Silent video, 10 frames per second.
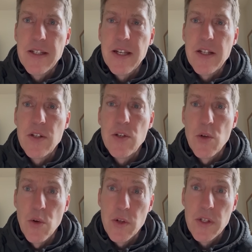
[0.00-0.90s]
He
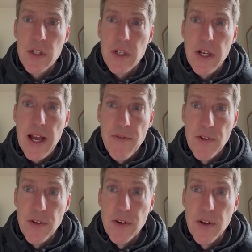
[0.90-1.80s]
talked
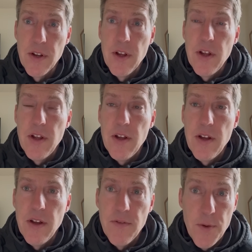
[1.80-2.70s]
heaven
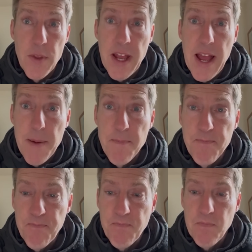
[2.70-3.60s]
through the game.
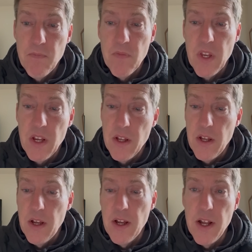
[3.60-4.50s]

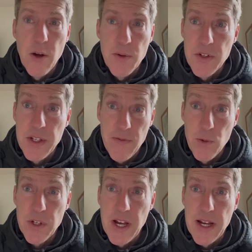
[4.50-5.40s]
I noticed several
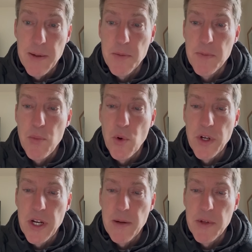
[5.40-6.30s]
times
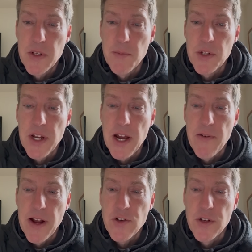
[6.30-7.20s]
pointing him in terms of
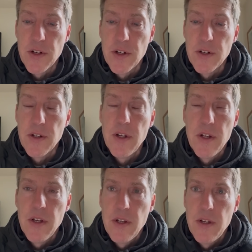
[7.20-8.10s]
direction, and
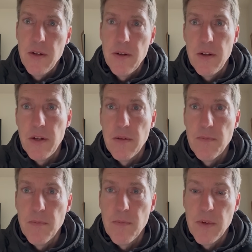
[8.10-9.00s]

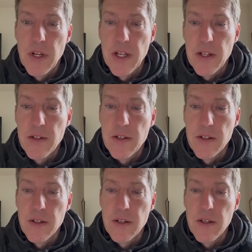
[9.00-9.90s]
Dalot
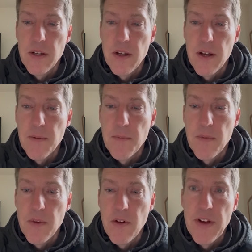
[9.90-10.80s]
isn't
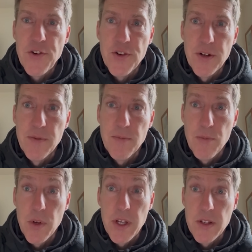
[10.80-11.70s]
a veteran,
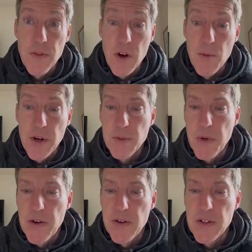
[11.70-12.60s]
but he is far more
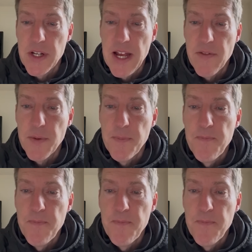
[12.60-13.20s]
experienced than heaven.